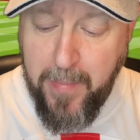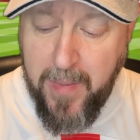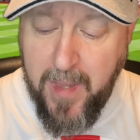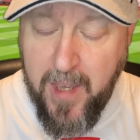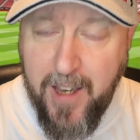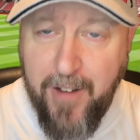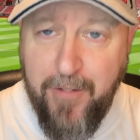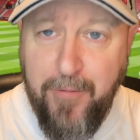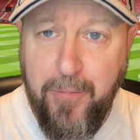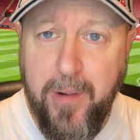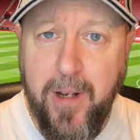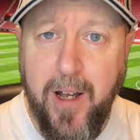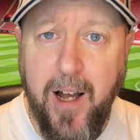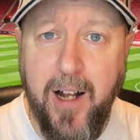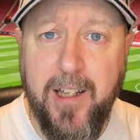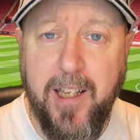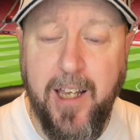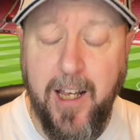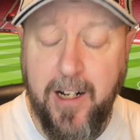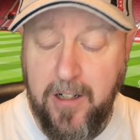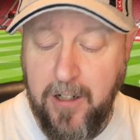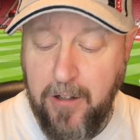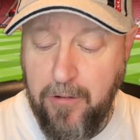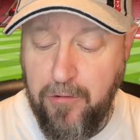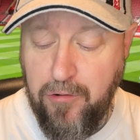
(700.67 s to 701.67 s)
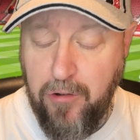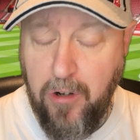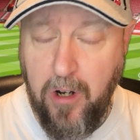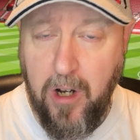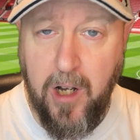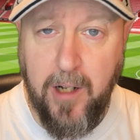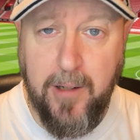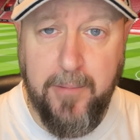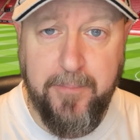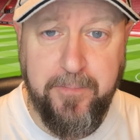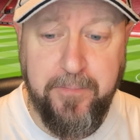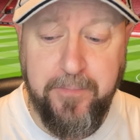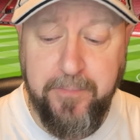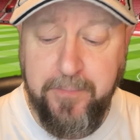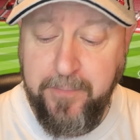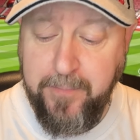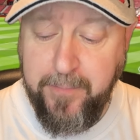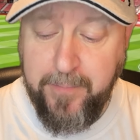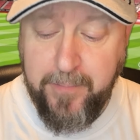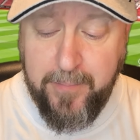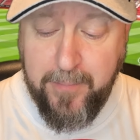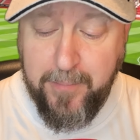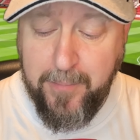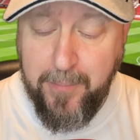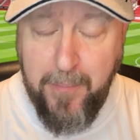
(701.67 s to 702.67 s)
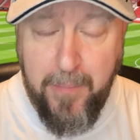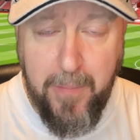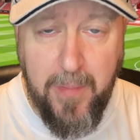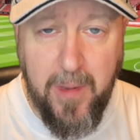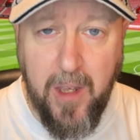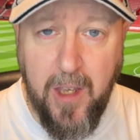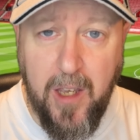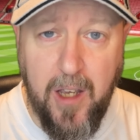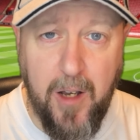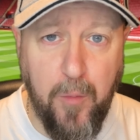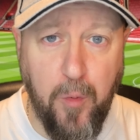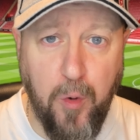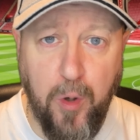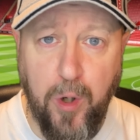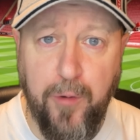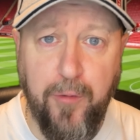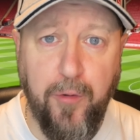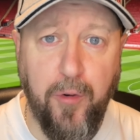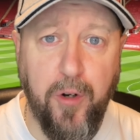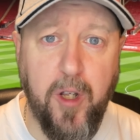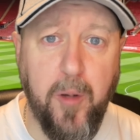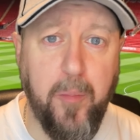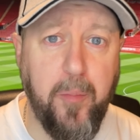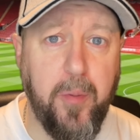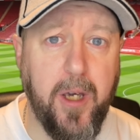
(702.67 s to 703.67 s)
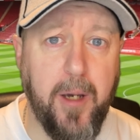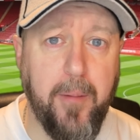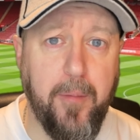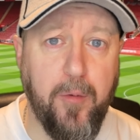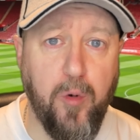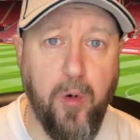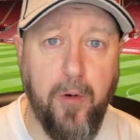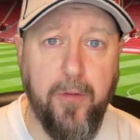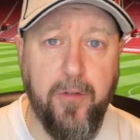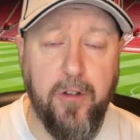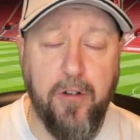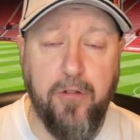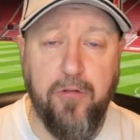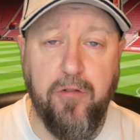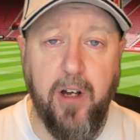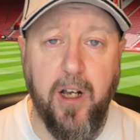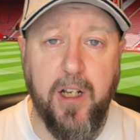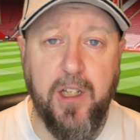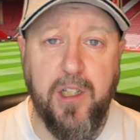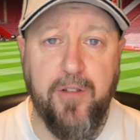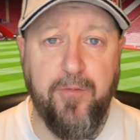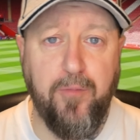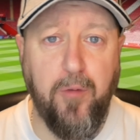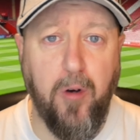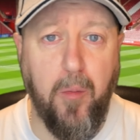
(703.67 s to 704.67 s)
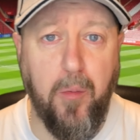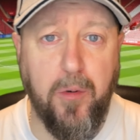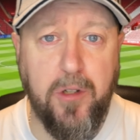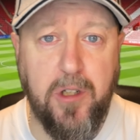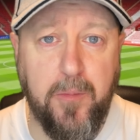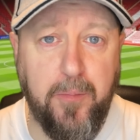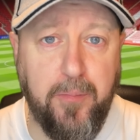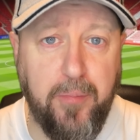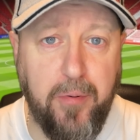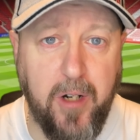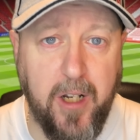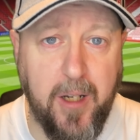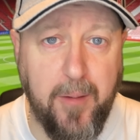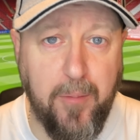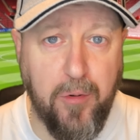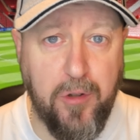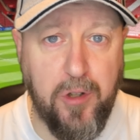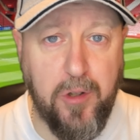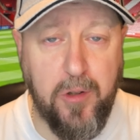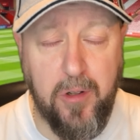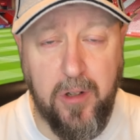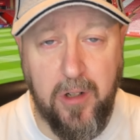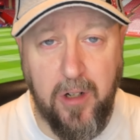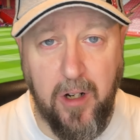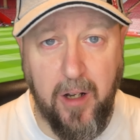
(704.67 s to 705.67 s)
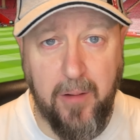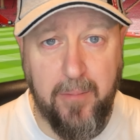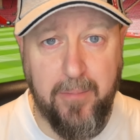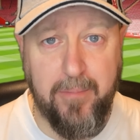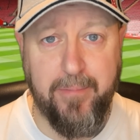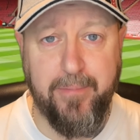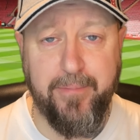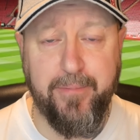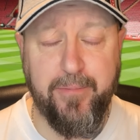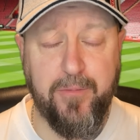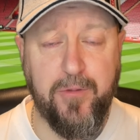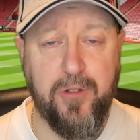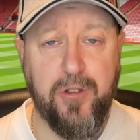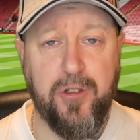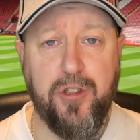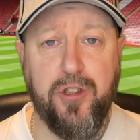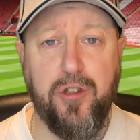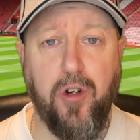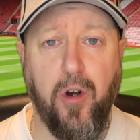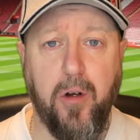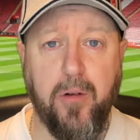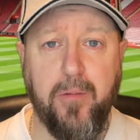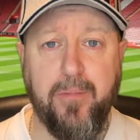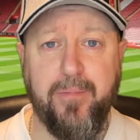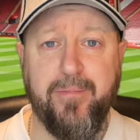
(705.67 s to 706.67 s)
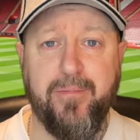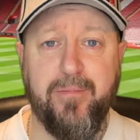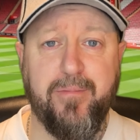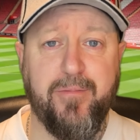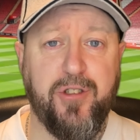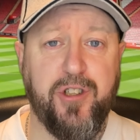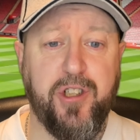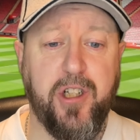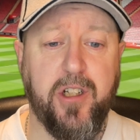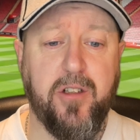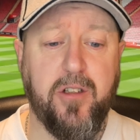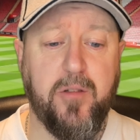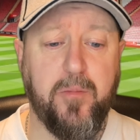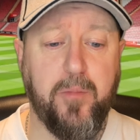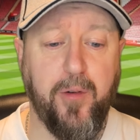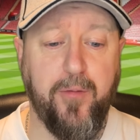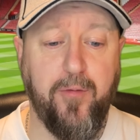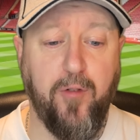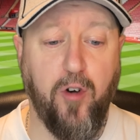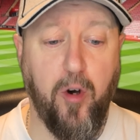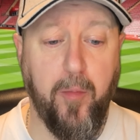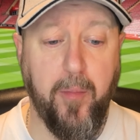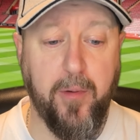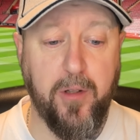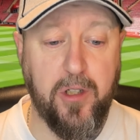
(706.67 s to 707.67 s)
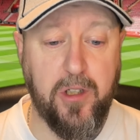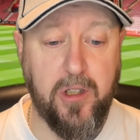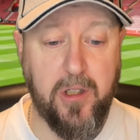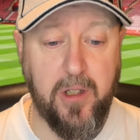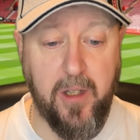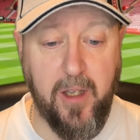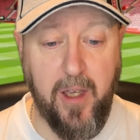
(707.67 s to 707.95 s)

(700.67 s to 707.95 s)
If we had getting a draw, it wouldn't have already papered over the cracks of what was a pretty much you know shocking shit performance.